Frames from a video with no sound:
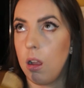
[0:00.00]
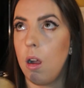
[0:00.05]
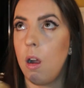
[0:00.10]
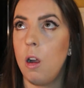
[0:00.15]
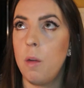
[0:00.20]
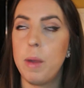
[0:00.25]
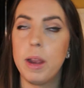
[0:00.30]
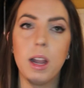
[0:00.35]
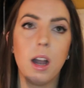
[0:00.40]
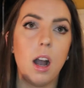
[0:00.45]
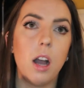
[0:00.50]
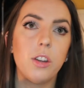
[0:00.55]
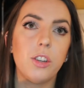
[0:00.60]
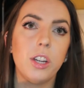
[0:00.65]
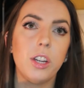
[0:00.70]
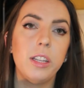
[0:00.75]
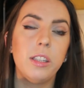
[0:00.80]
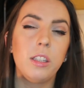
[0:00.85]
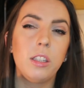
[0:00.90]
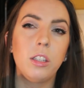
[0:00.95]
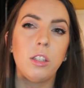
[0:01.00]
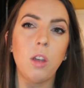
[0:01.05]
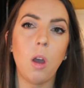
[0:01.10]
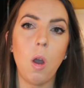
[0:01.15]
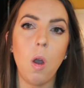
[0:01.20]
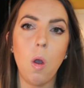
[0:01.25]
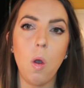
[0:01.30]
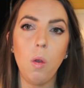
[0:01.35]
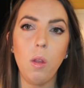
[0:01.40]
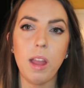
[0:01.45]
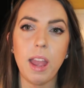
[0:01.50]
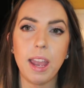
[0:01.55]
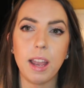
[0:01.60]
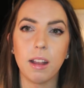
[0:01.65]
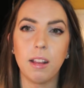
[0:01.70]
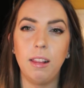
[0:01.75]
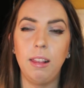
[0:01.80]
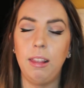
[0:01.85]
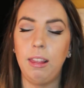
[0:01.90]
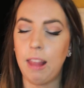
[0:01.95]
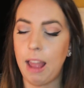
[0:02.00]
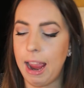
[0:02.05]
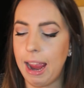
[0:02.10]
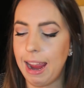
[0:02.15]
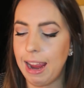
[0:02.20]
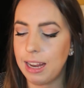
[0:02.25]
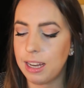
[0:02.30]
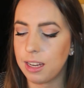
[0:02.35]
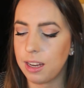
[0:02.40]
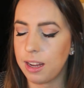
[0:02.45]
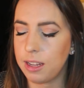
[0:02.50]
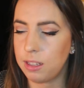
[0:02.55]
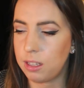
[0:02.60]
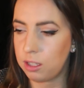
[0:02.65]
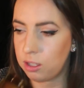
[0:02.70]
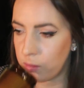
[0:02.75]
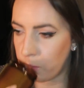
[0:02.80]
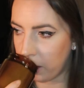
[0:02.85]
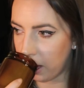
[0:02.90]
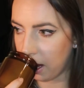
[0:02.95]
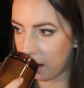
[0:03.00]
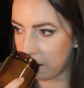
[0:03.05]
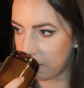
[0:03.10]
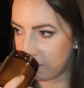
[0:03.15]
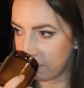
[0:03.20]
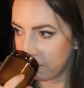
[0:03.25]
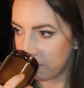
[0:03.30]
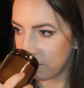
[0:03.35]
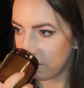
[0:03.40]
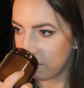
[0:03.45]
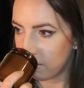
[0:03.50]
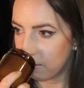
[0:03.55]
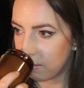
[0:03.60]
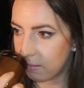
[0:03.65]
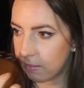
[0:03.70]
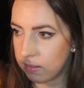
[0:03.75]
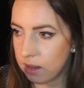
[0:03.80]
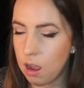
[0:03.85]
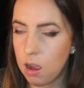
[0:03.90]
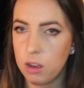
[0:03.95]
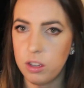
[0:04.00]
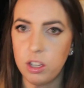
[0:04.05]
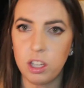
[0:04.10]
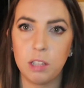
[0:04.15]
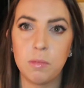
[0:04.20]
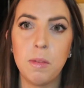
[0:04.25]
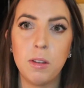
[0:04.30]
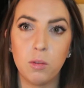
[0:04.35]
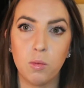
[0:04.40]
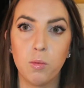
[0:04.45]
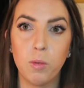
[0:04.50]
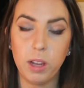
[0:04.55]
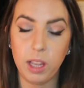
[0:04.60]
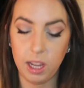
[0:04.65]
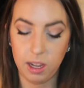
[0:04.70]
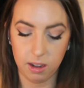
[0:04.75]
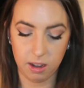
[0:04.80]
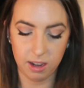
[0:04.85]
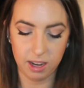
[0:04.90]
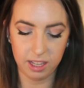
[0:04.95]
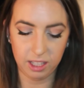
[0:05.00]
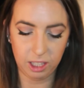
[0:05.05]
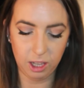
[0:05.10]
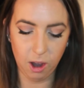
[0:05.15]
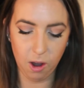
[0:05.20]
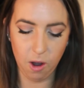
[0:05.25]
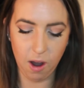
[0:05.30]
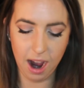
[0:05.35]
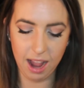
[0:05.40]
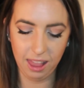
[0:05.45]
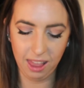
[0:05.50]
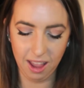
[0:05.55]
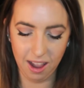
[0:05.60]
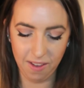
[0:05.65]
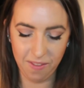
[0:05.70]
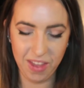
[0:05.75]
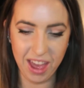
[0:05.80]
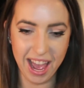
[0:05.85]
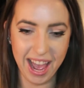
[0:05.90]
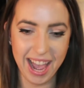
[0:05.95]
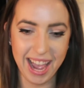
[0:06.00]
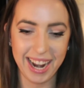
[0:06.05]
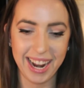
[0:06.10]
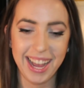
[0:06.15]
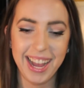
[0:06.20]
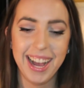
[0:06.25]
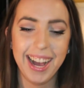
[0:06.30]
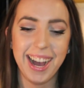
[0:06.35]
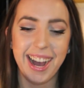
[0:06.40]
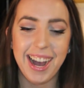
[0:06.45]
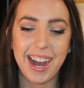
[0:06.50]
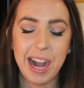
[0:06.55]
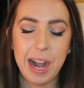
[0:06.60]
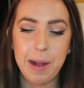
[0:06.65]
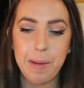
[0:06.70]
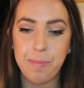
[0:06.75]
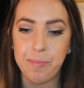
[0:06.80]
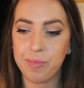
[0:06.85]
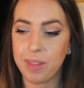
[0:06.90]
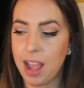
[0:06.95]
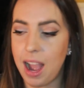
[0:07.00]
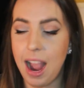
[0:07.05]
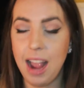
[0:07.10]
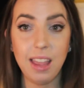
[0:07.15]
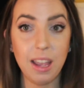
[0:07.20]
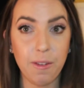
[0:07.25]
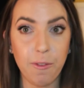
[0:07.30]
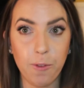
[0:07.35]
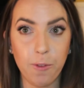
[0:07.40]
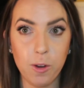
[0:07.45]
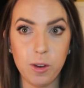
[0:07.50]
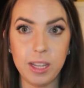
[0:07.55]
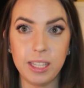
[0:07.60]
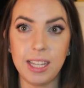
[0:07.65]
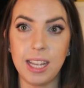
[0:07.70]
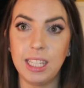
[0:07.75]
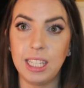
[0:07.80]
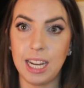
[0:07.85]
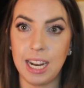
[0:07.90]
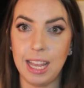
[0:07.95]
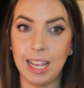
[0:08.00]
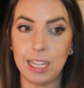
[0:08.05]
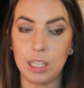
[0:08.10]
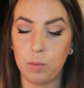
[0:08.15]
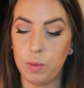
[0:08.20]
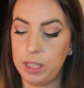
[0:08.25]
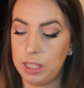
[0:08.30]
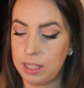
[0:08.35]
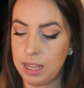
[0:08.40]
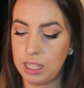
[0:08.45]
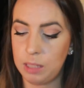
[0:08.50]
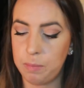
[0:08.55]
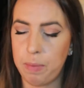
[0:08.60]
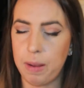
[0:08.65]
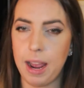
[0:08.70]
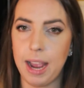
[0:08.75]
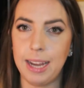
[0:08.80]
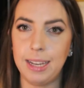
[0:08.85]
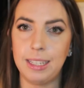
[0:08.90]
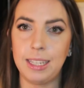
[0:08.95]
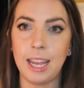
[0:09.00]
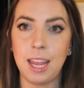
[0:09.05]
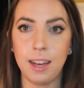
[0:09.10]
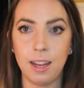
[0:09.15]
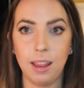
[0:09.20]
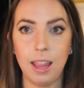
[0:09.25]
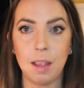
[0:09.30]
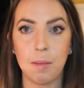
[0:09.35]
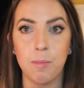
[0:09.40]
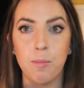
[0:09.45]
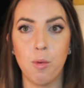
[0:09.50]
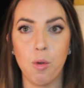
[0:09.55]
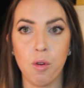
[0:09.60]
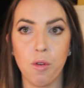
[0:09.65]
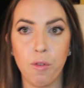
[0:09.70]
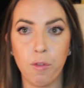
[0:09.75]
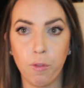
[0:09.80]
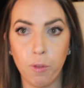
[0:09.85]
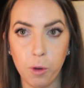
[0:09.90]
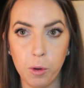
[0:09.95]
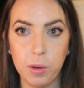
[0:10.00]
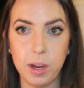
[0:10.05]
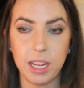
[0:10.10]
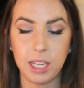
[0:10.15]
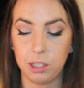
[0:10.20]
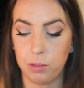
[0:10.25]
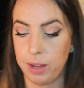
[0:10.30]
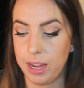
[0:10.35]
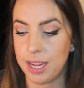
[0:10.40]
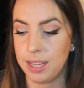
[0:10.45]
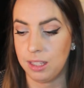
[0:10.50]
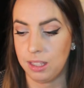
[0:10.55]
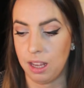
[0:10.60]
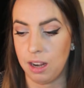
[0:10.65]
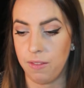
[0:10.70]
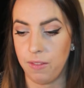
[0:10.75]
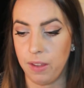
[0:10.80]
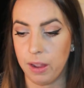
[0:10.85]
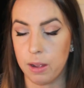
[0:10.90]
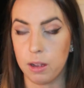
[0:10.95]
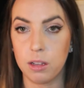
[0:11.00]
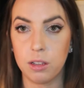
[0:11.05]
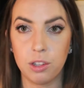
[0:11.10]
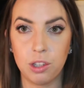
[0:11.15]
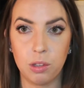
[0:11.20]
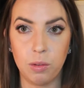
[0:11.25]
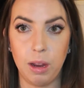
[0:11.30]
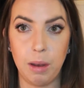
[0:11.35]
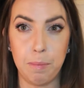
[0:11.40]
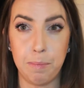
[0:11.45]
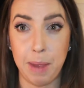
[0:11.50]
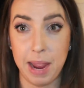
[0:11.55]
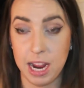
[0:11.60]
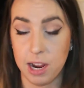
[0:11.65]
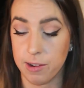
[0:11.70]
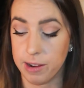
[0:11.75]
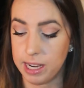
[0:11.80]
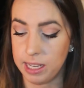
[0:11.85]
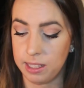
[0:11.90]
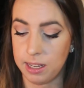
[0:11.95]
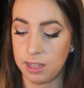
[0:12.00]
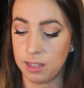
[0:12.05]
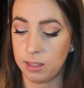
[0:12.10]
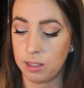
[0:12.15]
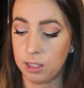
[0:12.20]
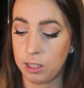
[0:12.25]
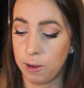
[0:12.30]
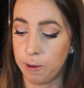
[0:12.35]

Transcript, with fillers: Oh my gosh, it's so like light and sweet. Oh, it just smells really good. So I love that. Um, I like fruity scents and I like sweet scents, but I tend to like more fruity sweet instead of like sweet bakery scents.